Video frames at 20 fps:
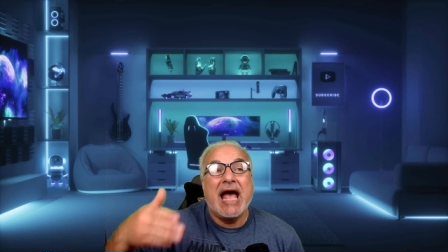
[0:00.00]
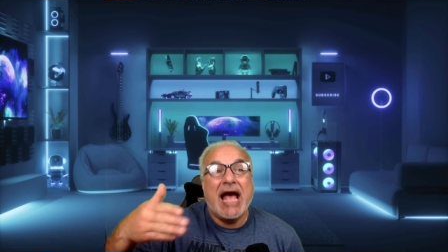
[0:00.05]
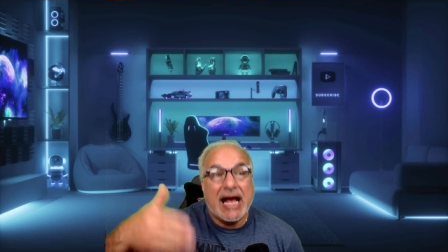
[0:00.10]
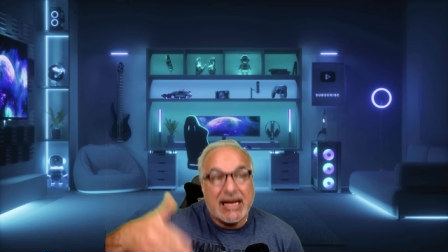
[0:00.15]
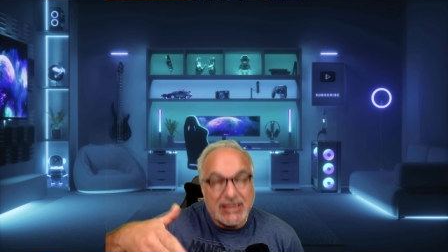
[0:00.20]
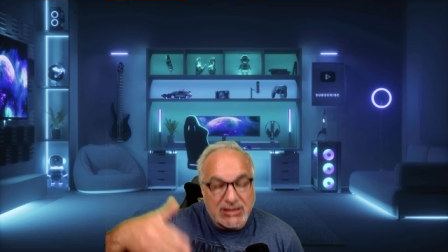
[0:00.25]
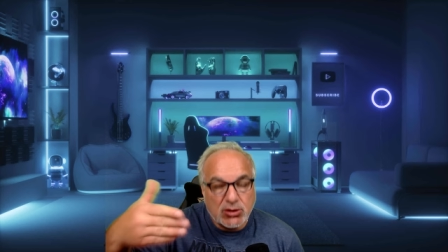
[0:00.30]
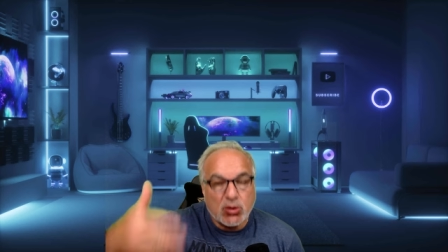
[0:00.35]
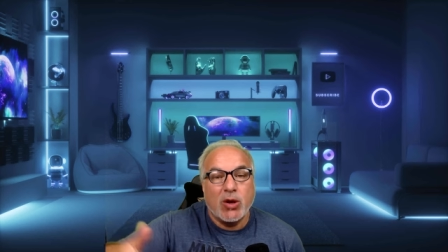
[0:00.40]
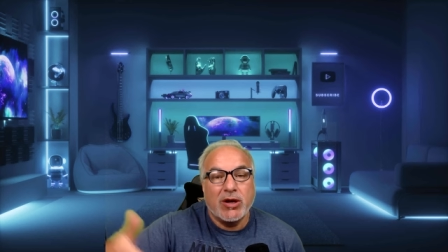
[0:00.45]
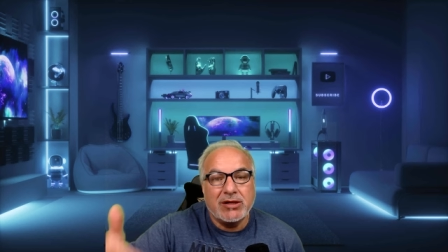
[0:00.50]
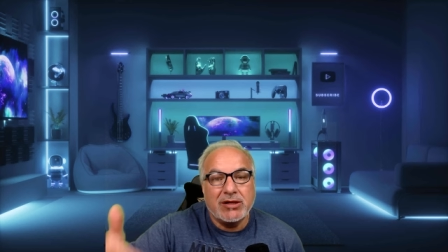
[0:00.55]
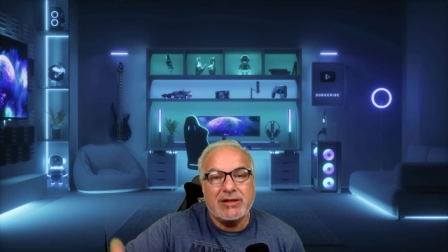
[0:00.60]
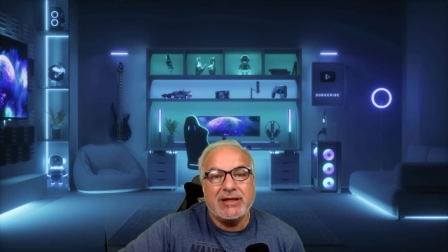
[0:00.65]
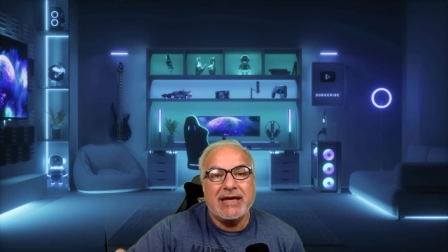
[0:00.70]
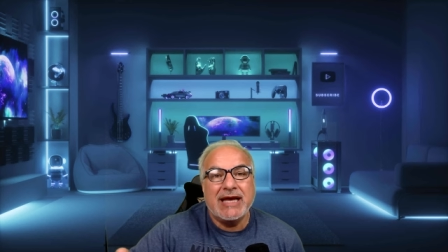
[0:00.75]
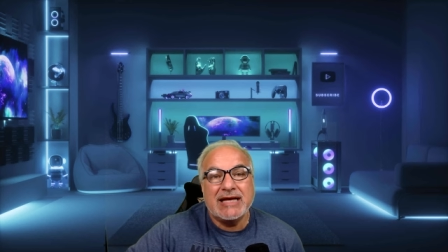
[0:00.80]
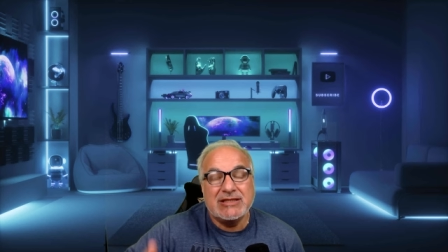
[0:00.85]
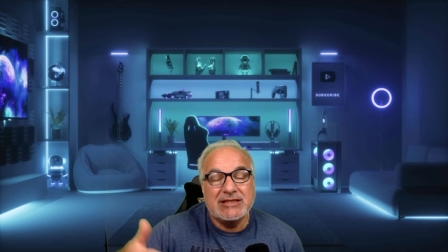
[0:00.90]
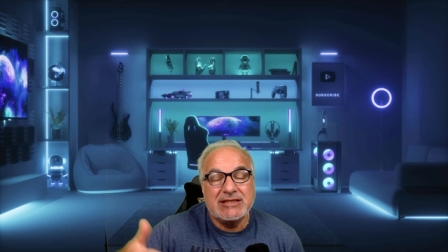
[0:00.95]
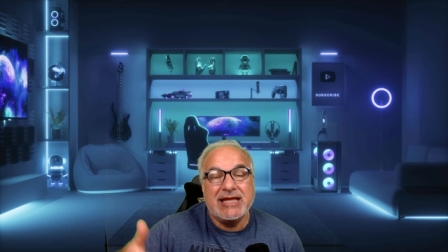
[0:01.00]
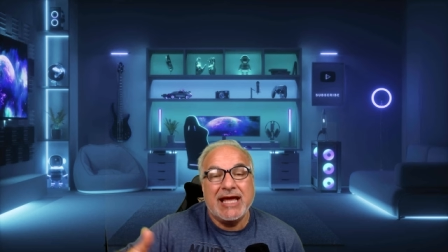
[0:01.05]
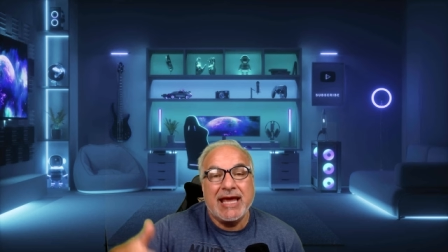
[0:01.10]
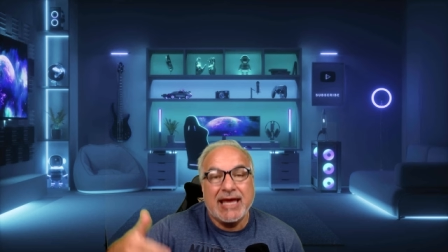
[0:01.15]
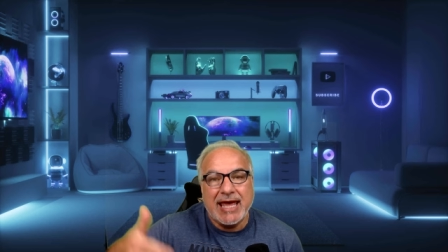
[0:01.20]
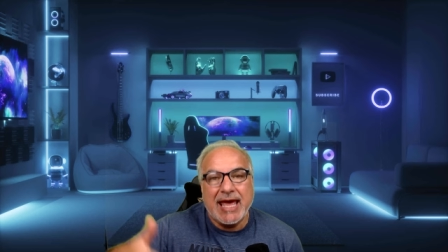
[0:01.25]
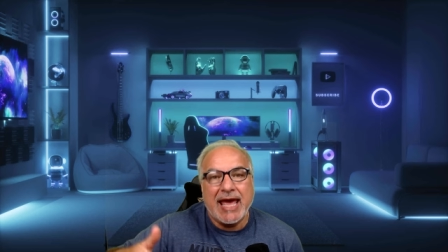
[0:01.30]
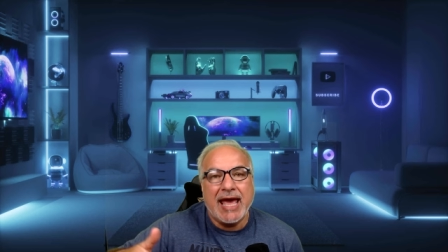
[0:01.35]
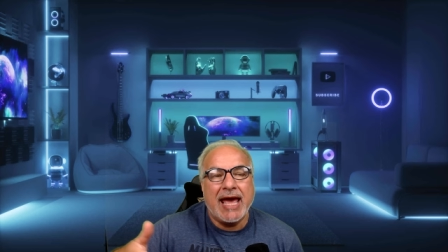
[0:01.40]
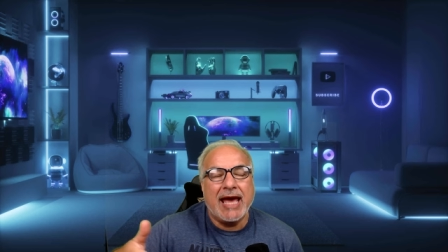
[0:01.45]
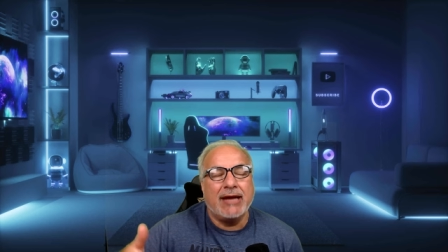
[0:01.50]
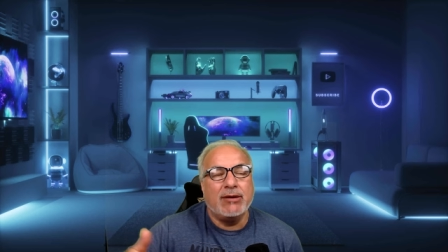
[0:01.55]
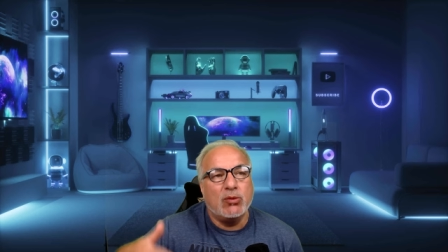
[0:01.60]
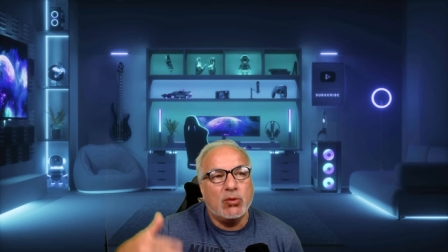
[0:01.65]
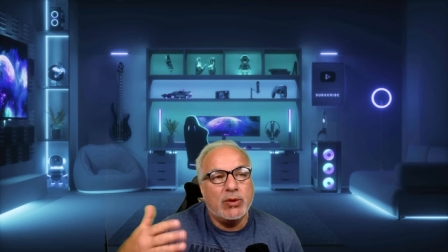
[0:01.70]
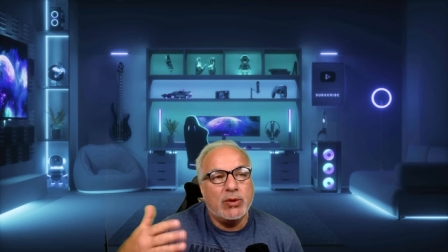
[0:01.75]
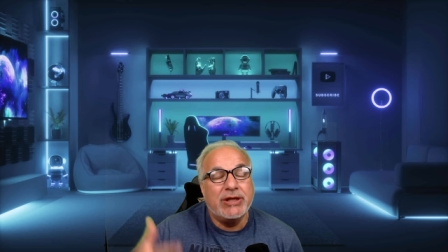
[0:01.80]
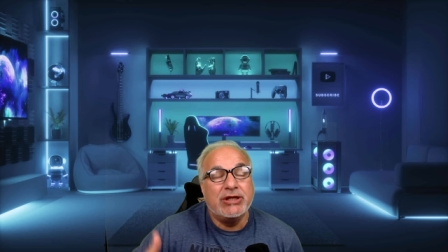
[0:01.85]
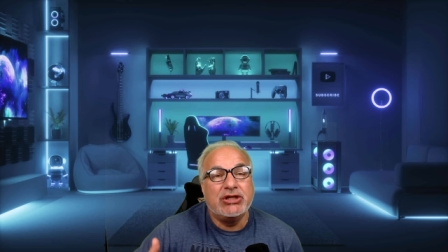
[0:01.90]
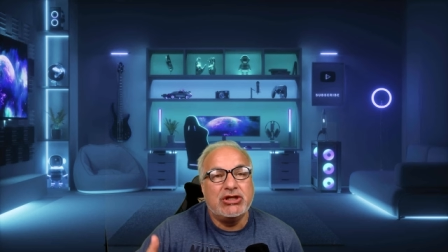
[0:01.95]
as quickly as they can,
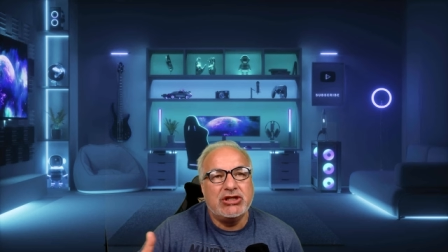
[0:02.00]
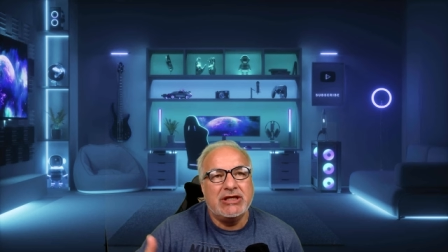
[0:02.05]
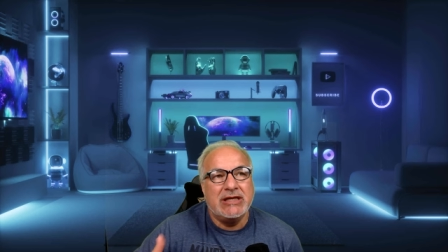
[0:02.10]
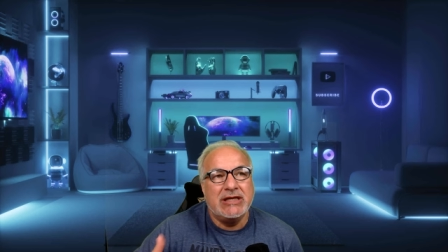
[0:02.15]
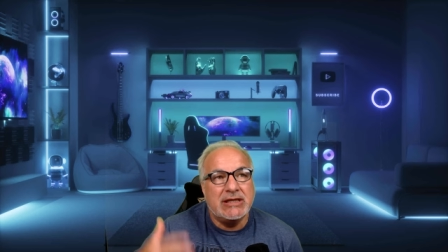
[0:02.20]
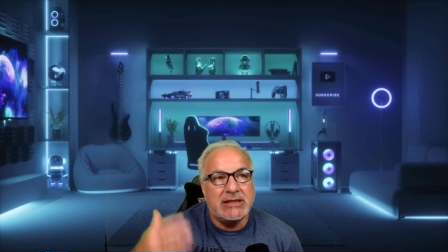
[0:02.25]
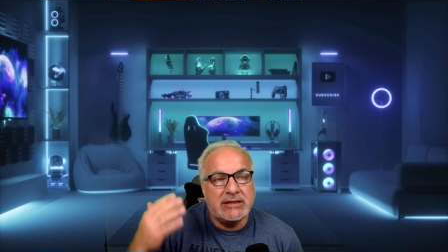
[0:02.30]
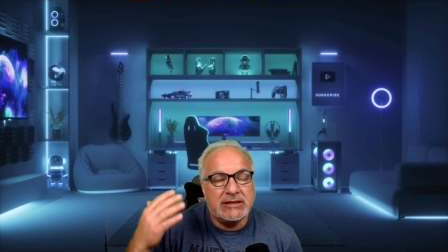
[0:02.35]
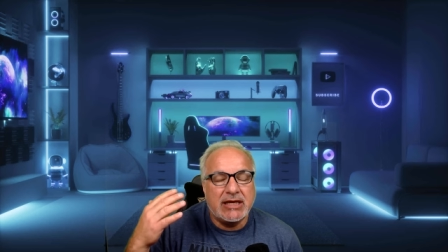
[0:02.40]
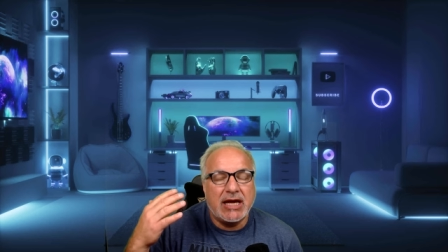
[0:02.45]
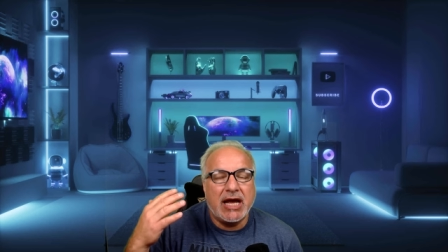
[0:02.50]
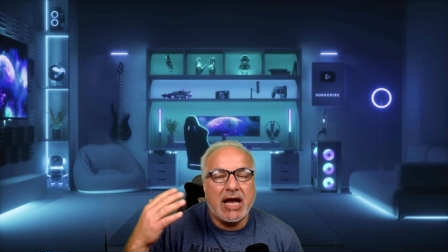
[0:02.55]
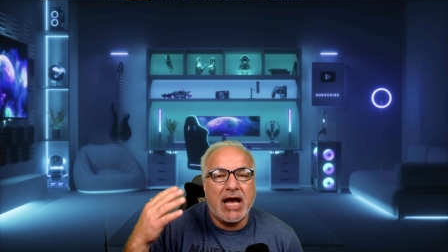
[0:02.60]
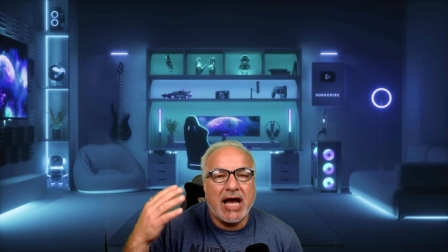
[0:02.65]
which is